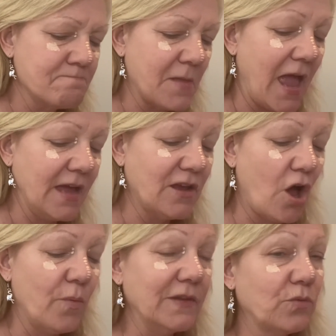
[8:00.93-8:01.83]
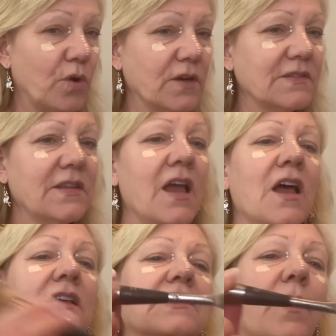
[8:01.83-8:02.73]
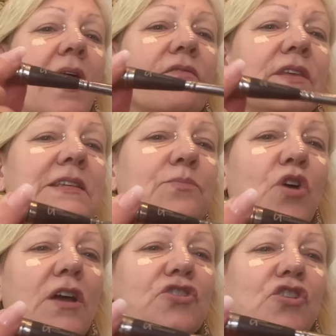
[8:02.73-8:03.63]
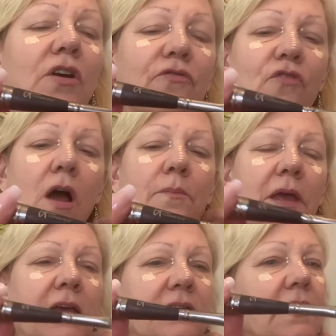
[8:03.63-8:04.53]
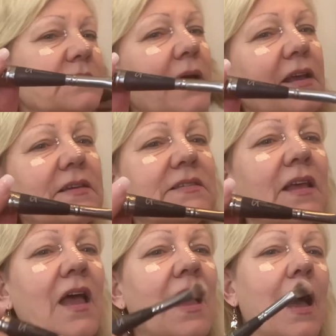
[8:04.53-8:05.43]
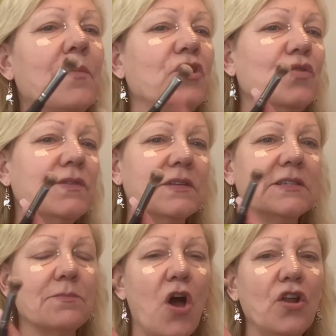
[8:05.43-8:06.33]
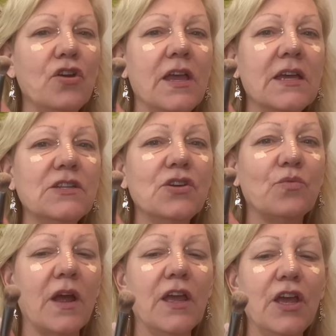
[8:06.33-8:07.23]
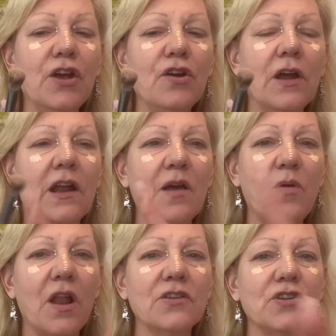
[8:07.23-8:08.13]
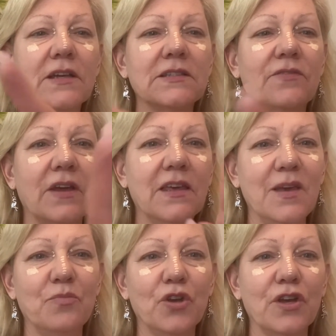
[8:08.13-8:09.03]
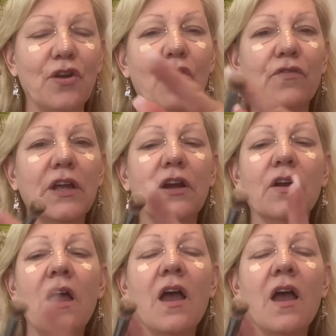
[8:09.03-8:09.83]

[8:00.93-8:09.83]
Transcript: And it always works. So I have this brush from IT Cosmetics. I'm gonna use the smaller end right here, and I apologize if I keep looking over here.